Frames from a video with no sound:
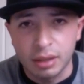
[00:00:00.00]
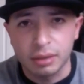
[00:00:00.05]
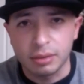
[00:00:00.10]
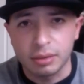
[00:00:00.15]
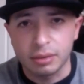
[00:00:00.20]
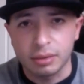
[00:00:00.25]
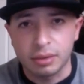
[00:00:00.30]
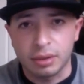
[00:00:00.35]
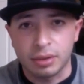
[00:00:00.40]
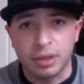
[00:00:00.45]

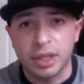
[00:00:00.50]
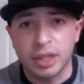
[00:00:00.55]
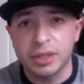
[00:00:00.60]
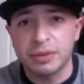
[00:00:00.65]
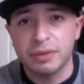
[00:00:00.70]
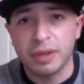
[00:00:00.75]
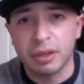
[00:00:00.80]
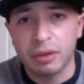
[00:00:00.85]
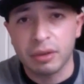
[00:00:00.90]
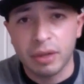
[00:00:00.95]

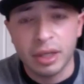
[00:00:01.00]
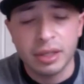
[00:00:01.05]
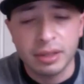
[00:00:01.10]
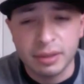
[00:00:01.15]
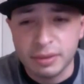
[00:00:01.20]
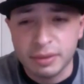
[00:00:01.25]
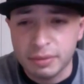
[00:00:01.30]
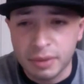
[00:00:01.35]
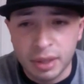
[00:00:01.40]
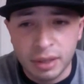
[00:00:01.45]

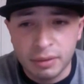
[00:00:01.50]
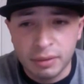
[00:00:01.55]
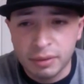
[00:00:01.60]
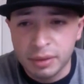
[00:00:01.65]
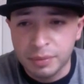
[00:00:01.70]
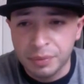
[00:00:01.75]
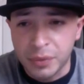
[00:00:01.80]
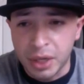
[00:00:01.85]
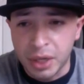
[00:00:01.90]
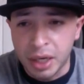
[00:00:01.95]
Congratulations, whatever.
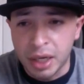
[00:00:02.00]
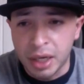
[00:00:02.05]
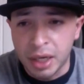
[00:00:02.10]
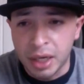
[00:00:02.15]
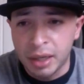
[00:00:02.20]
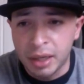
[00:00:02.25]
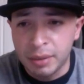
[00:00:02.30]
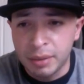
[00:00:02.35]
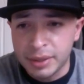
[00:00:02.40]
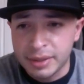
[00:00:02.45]

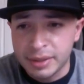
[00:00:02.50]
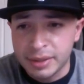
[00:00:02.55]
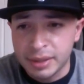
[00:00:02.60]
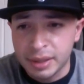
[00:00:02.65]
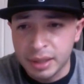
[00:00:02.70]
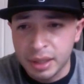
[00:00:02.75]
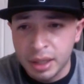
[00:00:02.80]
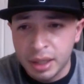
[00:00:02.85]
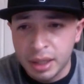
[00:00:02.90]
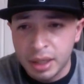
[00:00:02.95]
Um, let's see.
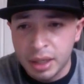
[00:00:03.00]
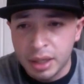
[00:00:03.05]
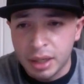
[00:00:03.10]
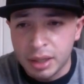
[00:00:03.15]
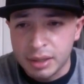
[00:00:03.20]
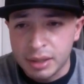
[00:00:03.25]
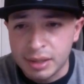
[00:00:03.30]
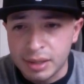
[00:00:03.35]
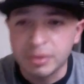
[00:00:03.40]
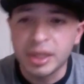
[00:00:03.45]

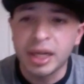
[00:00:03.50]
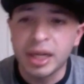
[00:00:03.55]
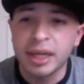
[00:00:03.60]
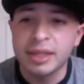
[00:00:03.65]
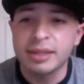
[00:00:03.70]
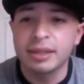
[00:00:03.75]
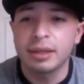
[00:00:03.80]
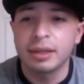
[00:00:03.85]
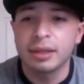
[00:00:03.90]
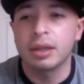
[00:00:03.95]
Something I
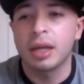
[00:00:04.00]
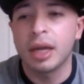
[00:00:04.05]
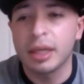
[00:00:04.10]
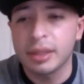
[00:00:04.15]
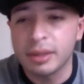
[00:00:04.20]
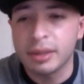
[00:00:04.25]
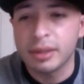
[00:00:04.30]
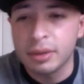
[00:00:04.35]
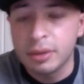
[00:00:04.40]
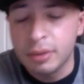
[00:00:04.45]
see a lot
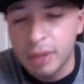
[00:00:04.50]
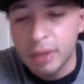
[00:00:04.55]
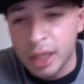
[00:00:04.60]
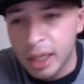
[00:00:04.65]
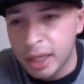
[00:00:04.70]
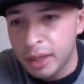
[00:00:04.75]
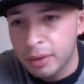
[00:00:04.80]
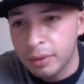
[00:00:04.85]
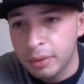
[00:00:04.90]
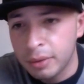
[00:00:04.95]
too
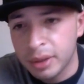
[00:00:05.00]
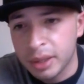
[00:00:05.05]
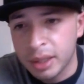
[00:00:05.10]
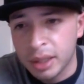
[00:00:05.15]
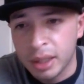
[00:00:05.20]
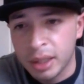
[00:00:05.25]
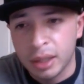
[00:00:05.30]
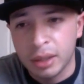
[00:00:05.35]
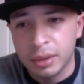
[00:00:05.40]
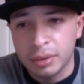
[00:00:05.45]
uh, with
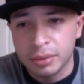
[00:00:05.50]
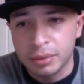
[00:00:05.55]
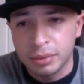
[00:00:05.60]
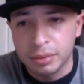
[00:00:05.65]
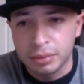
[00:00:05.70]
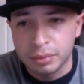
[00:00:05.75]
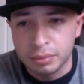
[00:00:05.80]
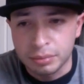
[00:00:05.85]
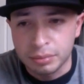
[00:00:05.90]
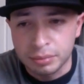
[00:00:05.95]
the
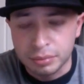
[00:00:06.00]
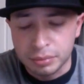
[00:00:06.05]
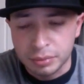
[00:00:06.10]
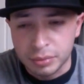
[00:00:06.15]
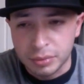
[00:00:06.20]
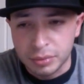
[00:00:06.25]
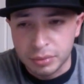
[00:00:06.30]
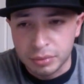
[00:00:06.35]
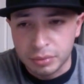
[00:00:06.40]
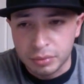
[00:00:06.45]

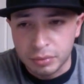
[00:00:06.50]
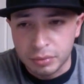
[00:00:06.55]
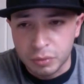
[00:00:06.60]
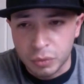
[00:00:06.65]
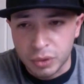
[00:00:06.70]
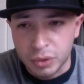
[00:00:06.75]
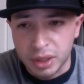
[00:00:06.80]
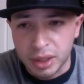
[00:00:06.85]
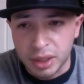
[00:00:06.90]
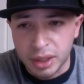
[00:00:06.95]

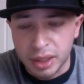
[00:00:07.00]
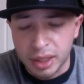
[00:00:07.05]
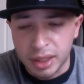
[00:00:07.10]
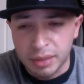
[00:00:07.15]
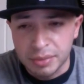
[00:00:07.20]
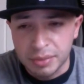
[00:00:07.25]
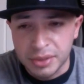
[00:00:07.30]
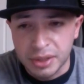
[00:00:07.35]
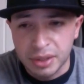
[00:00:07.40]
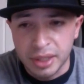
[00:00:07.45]
with the
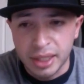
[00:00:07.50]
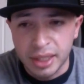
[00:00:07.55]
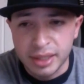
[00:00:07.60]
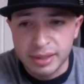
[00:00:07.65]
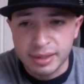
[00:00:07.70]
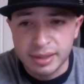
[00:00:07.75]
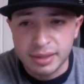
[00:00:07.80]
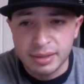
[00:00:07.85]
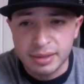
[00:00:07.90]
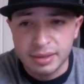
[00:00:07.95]
um, tier decks
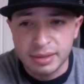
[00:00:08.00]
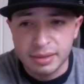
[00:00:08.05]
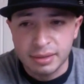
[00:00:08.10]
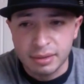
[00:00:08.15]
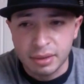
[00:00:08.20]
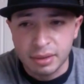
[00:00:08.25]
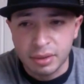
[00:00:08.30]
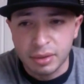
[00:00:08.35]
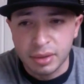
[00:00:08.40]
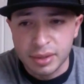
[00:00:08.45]
is
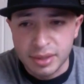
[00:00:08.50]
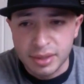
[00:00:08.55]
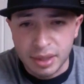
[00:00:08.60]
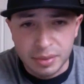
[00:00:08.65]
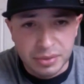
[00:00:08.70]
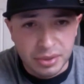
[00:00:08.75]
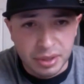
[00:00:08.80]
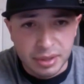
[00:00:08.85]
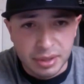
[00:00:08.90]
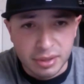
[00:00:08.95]
you know because
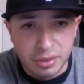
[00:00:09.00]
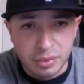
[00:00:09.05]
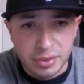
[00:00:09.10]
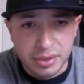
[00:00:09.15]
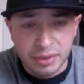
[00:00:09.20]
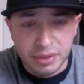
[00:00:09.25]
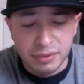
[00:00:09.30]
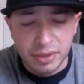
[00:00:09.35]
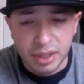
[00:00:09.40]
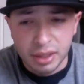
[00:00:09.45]
upstarts on almost
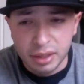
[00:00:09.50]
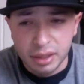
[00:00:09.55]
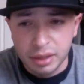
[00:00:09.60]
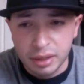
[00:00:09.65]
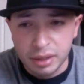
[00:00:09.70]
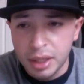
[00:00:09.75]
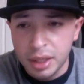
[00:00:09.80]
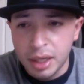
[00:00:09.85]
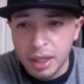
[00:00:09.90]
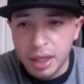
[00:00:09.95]
every deck now.
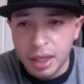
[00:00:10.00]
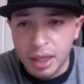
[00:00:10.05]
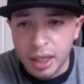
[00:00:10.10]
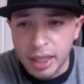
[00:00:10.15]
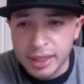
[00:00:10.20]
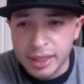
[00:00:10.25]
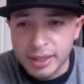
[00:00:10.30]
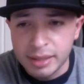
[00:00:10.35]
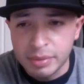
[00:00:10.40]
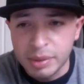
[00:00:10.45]
I
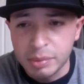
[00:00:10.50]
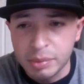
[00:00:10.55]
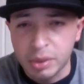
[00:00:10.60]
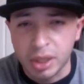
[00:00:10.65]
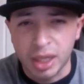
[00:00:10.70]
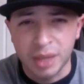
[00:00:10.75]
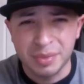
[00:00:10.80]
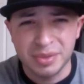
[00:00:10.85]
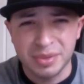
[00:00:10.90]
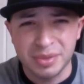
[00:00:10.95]
see people
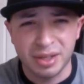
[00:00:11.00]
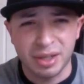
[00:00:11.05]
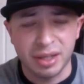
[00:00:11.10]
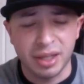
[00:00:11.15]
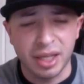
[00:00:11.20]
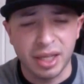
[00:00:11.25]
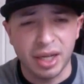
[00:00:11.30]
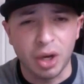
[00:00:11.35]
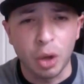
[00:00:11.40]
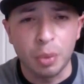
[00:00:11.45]
upstart.
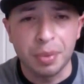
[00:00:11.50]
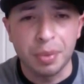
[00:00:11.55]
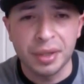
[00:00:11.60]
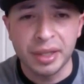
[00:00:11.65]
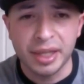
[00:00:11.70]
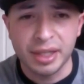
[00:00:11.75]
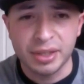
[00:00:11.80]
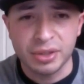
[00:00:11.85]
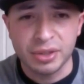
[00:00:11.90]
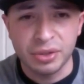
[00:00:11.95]
They open
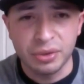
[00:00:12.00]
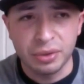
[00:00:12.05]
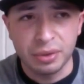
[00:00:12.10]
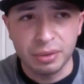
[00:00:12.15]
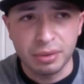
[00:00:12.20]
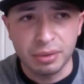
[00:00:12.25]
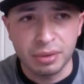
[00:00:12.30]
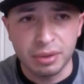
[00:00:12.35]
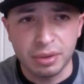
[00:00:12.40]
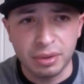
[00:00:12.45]
like two or
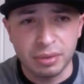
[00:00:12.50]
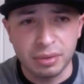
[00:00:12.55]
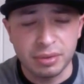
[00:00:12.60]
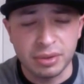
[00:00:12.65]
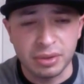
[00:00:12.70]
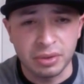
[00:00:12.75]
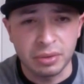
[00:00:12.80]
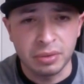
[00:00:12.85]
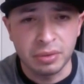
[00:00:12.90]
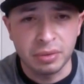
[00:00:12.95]
you know
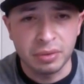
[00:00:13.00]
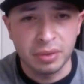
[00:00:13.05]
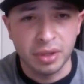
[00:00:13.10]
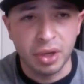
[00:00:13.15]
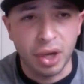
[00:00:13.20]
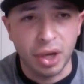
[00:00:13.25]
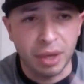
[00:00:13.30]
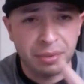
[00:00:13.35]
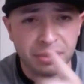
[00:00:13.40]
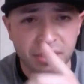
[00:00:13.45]
two. They'll
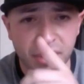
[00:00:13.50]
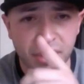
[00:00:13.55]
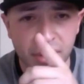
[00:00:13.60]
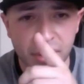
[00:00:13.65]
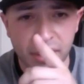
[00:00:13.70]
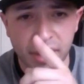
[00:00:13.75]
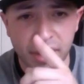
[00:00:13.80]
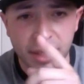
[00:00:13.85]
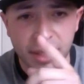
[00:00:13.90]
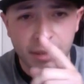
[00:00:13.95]
upstart
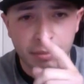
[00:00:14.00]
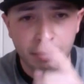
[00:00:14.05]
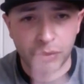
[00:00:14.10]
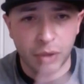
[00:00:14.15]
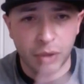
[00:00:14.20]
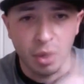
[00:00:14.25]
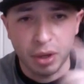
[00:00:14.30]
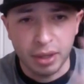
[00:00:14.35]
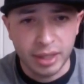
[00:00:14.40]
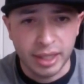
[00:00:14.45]
like
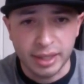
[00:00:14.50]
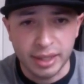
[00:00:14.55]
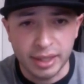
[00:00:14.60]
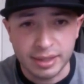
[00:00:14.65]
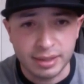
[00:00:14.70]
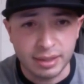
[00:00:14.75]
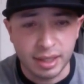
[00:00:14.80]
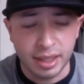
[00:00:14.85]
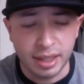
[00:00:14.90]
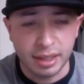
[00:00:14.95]
at the
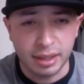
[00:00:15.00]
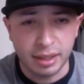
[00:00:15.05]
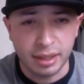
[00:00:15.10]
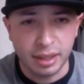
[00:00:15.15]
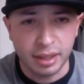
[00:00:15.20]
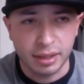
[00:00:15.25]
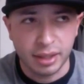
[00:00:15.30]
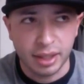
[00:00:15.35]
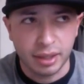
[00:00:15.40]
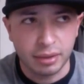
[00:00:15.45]
at,
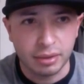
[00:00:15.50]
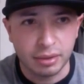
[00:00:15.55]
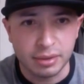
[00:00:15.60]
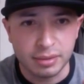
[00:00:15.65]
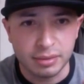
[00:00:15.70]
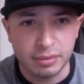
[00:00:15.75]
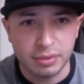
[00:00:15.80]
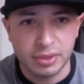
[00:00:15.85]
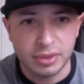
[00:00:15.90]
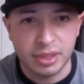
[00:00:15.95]
like
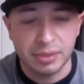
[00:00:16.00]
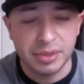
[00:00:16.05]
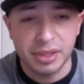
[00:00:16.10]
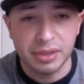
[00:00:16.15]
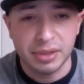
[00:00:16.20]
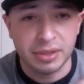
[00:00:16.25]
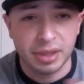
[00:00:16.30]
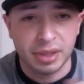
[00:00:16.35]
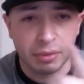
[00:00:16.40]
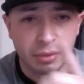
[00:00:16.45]

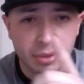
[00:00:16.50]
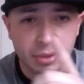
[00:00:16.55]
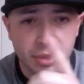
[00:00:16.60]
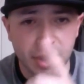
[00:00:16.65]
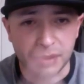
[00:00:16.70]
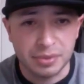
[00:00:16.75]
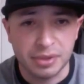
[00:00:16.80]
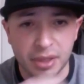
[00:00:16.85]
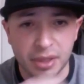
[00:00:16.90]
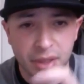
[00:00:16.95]
simultaneously like
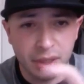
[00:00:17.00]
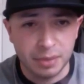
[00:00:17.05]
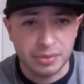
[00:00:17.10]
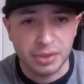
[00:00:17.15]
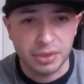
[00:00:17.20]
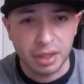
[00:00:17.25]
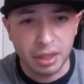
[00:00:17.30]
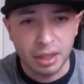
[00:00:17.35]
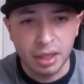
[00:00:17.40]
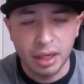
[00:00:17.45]
upstart,
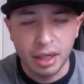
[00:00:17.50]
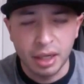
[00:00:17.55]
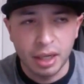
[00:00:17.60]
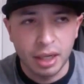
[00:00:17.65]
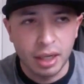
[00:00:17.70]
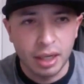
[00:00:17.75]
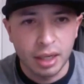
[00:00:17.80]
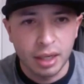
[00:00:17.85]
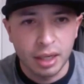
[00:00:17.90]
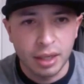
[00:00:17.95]
upstart.
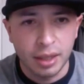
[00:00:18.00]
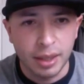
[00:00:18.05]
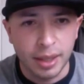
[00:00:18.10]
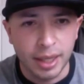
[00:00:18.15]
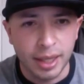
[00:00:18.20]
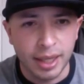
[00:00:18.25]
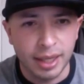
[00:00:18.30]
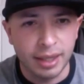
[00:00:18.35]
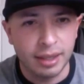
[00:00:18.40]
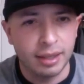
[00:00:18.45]

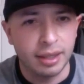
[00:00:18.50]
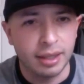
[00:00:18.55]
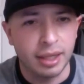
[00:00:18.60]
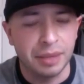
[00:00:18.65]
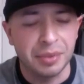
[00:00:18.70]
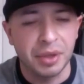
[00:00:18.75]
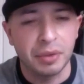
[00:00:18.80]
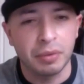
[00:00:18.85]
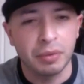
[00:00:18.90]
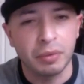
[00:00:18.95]
And I
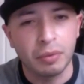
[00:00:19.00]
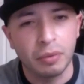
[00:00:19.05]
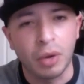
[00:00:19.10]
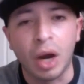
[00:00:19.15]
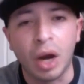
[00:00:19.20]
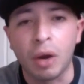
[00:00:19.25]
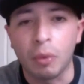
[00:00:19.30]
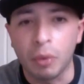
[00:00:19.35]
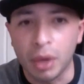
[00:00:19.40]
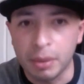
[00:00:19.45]
mean,
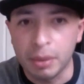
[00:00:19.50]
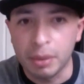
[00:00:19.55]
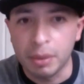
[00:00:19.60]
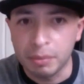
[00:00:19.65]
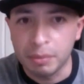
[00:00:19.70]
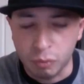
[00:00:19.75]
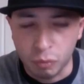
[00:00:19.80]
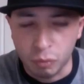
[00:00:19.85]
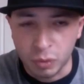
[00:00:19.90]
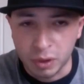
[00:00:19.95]
on one
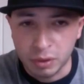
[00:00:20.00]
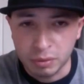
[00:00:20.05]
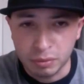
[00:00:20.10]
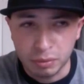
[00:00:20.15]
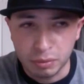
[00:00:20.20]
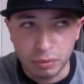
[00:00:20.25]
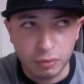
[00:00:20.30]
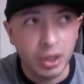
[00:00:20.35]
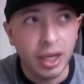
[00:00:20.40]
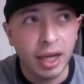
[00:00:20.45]
one
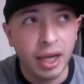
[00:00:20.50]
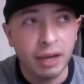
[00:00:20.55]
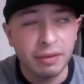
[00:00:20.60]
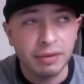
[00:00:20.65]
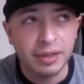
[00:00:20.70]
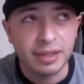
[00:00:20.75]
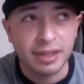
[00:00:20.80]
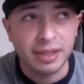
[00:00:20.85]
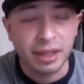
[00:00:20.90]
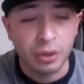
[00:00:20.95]
one half,
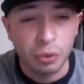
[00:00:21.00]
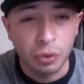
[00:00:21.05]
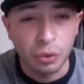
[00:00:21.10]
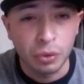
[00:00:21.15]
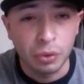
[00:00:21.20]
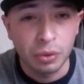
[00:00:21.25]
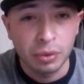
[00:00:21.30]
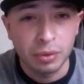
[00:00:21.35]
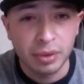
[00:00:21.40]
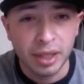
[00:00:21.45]
it's like
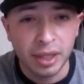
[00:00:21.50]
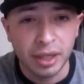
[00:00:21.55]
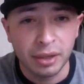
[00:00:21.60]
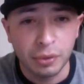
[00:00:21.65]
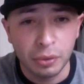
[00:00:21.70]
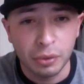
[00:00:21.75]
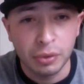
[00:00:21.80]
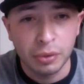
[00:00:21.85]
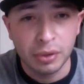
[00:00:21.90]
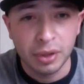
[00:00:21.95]
cool, like cool.